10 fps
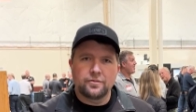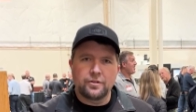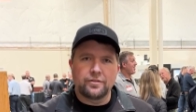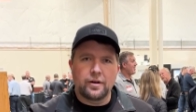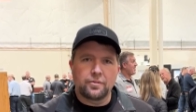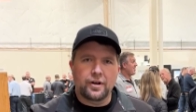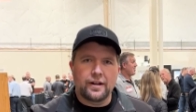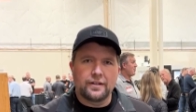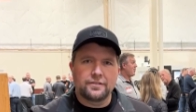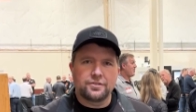
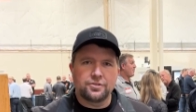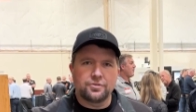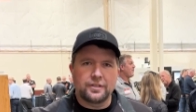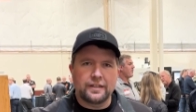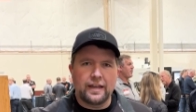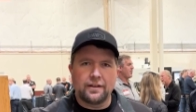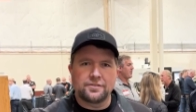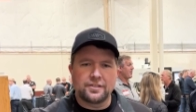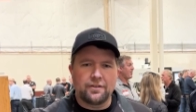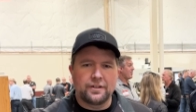to the
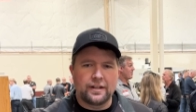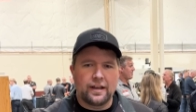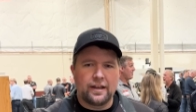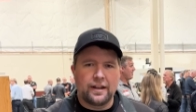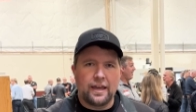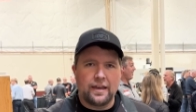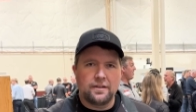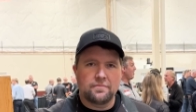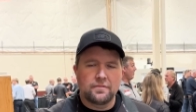F79A.